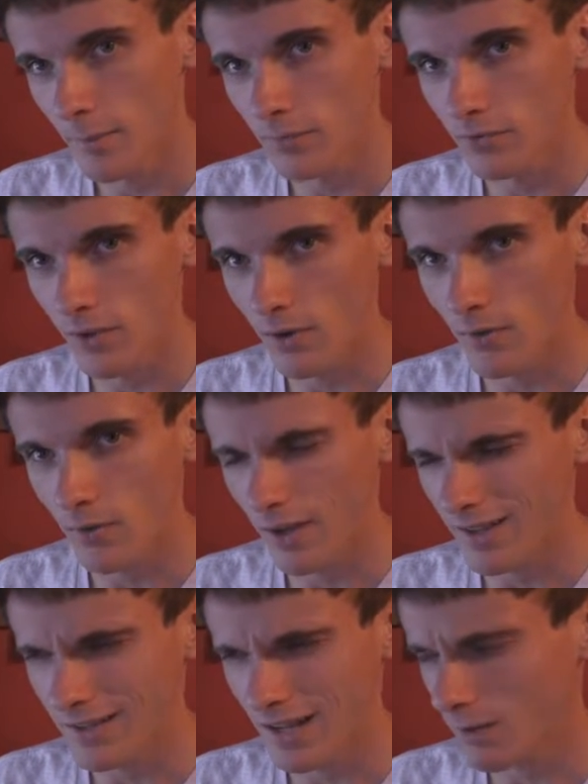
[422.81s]
So
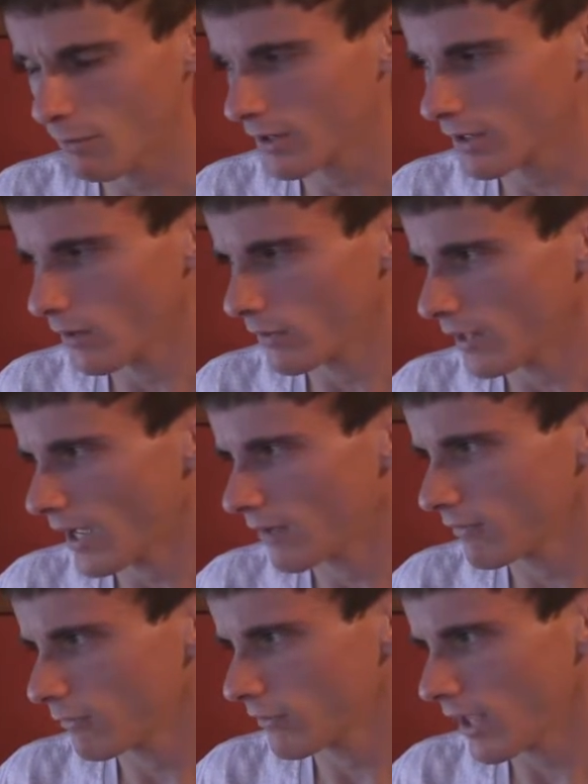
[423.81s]
I kind of want to go with
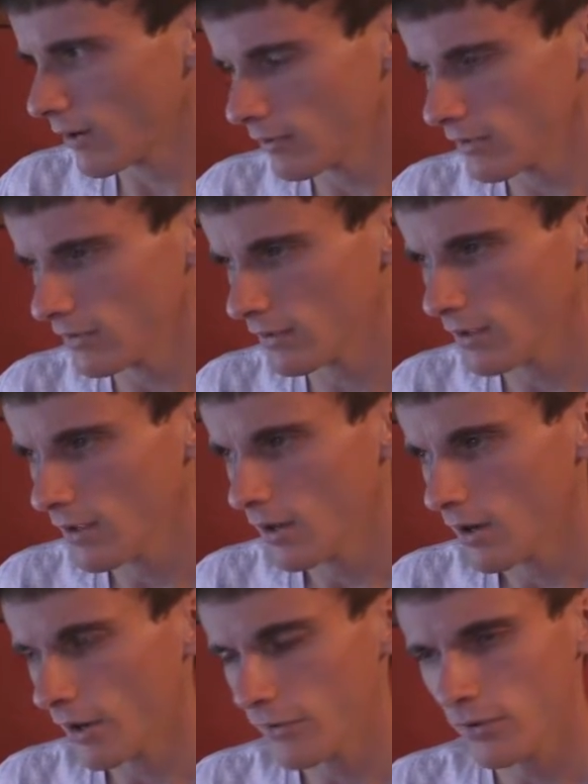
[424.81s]
that for that reason.
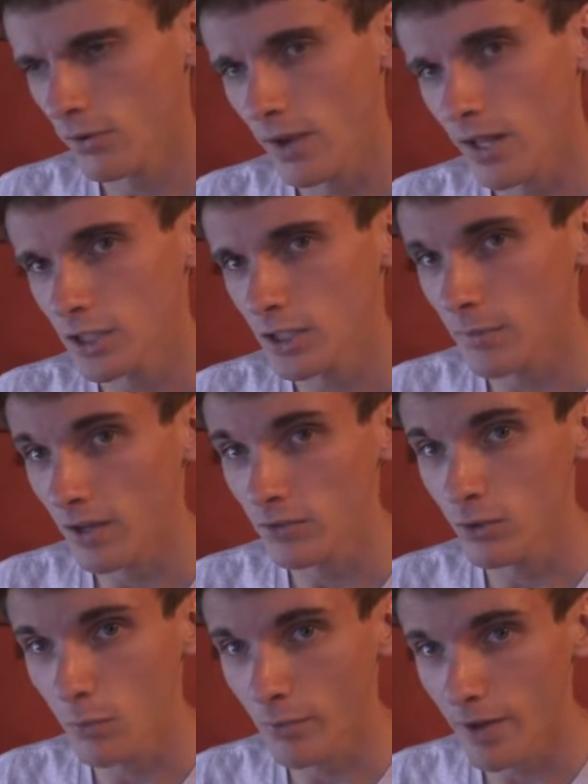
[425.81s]
Also, HDMI
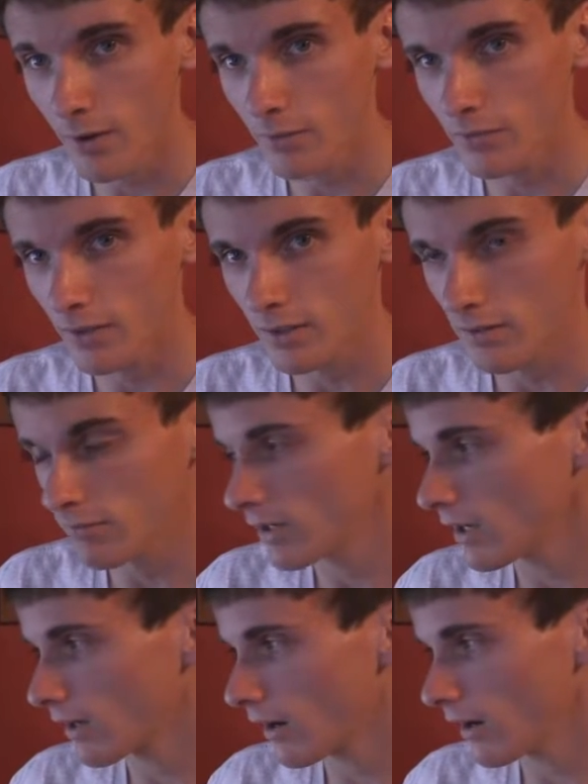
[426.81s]
2.0 is on
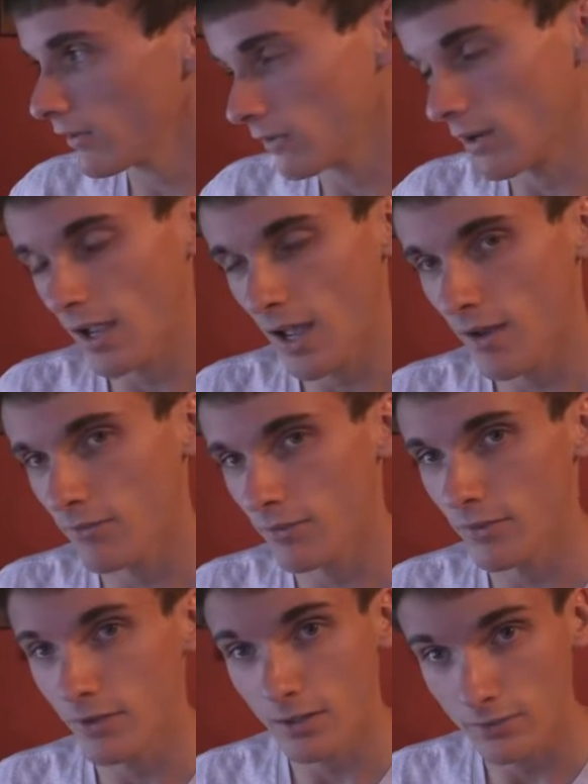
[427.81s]
NVIDIA cards, and I have
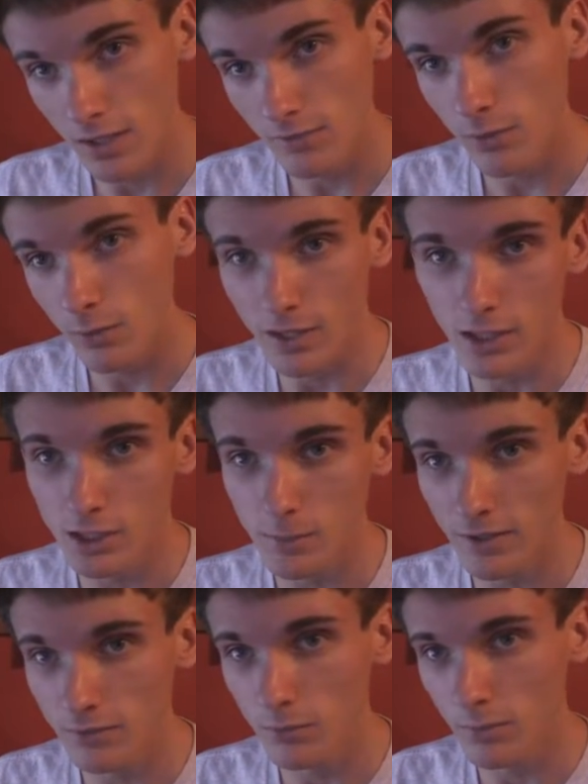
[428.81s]
a TV with
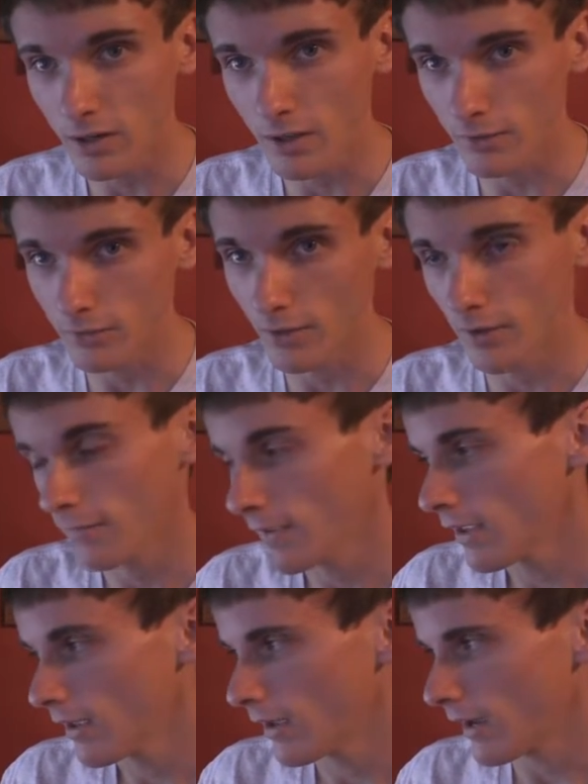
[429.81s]
HDMI 2.0, so
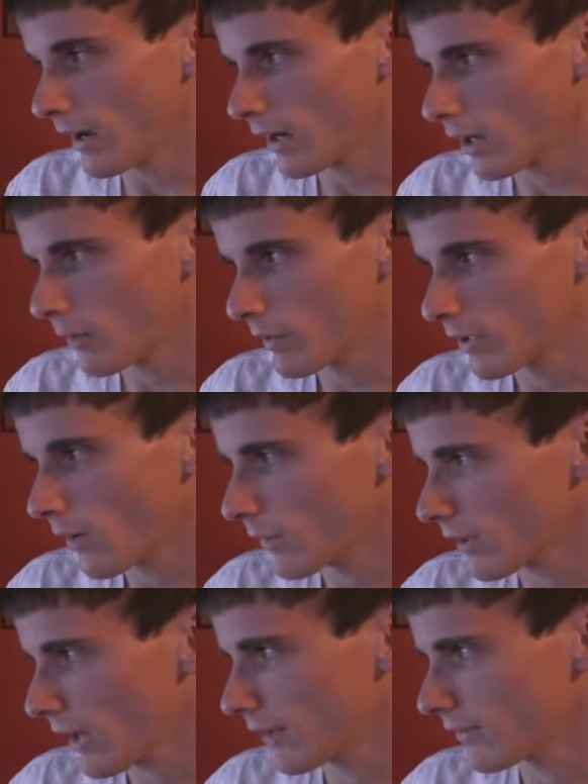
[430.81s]
I kind of want to go
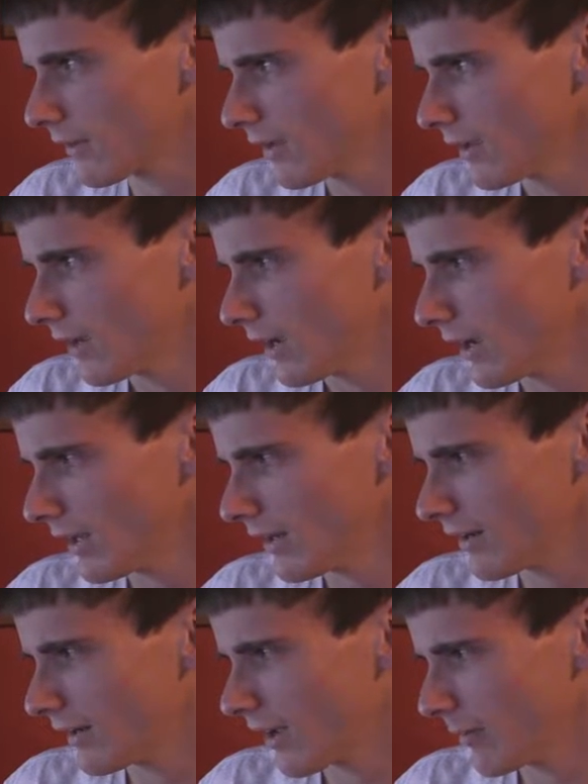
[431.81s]
with that.
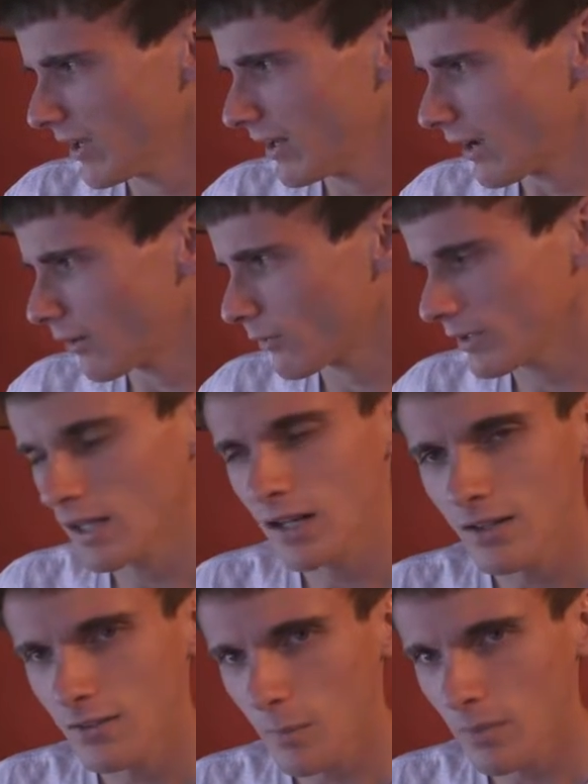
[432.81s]
And I mean, I don't really
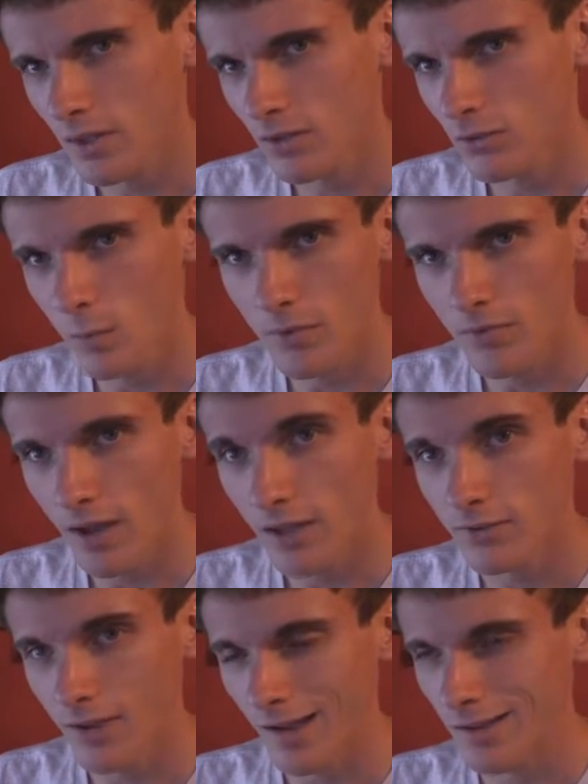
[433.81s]
need something super
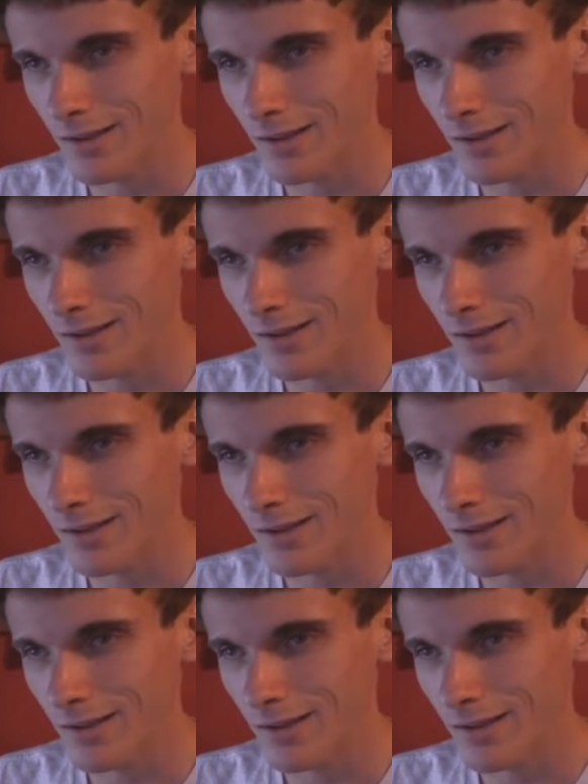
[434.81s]
fast.